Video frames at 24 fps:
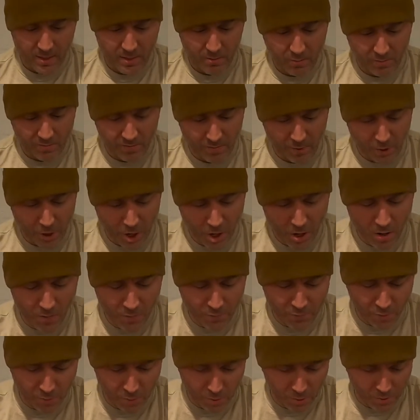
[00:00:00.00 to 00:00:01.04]
They were very
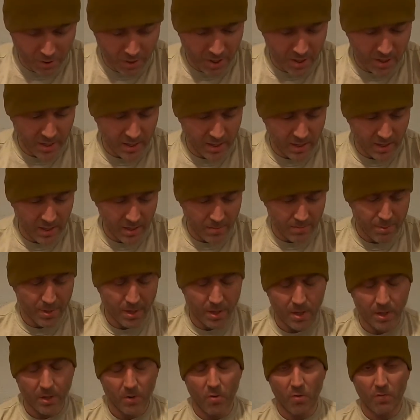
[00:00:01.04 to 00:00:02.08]
comfortable, not in a
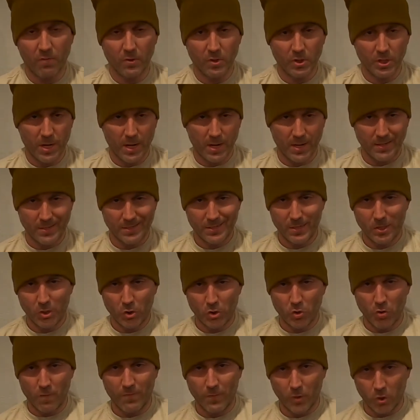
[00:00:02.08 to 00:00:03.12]
big oversized
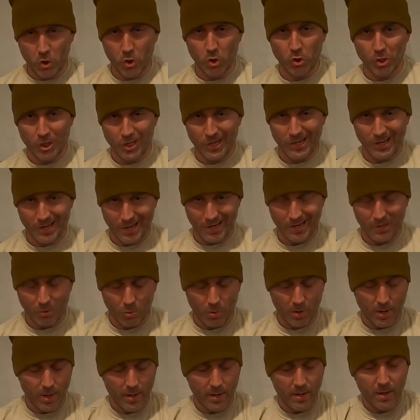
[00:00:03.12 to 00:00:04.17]
sofa cushion kind of
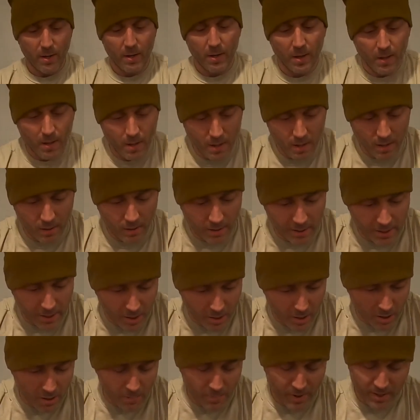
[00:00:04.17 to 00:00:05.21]
way, like your
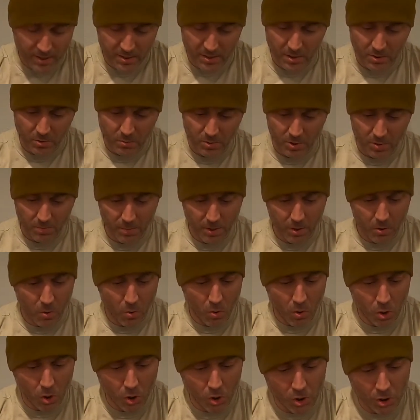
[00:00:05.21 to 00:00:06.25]
Air Maxes with the big
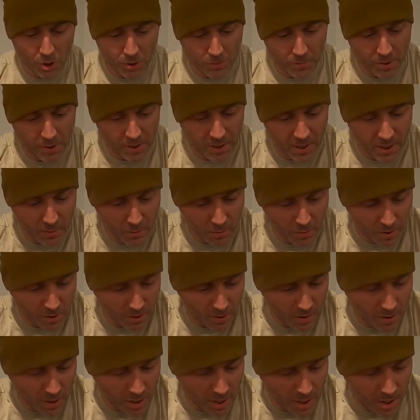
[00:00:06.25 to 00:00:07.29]
old cushion, but they
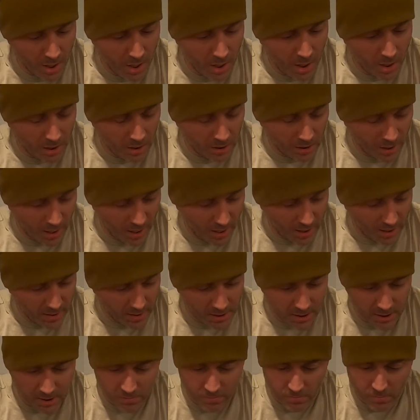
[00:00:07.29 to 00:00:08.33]
were
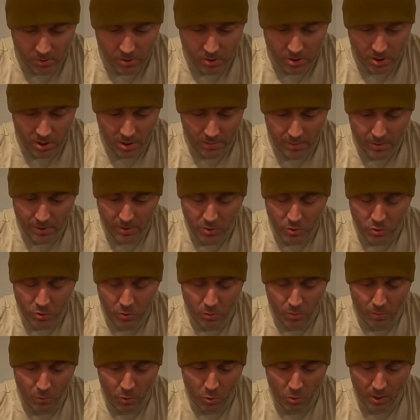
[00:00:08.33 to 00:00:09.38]
light, slip into
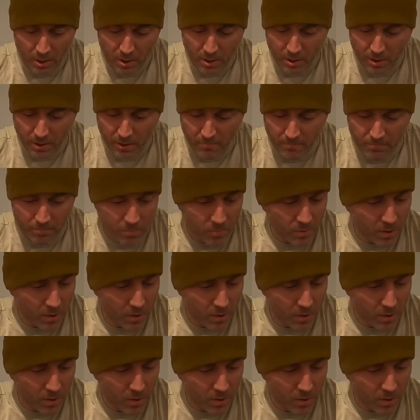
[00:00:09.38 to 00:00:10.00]
them quickly.